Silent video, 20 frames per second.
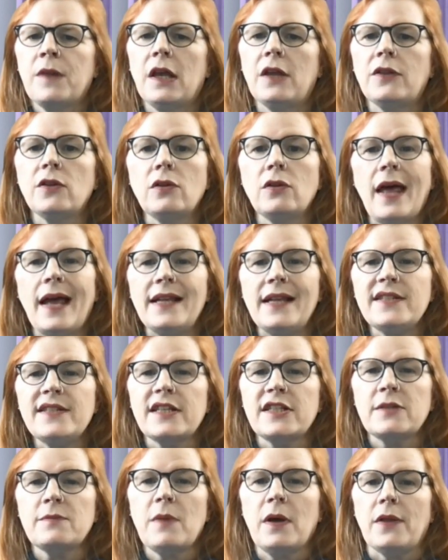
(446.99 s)
In the last
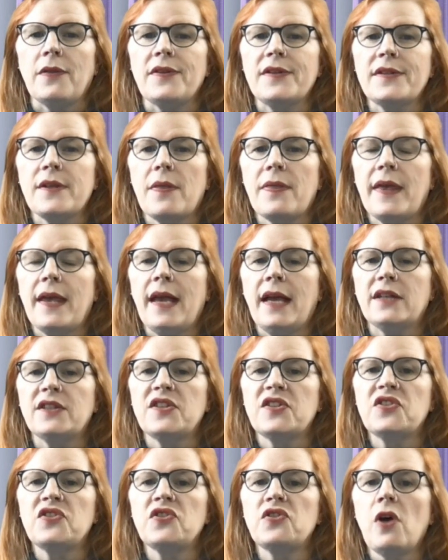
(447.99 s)
six months, they had
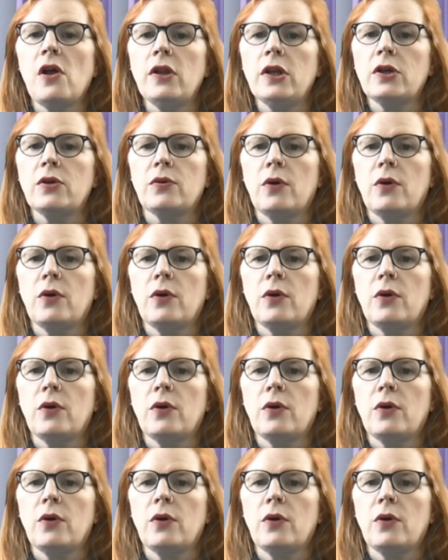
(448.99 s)
solid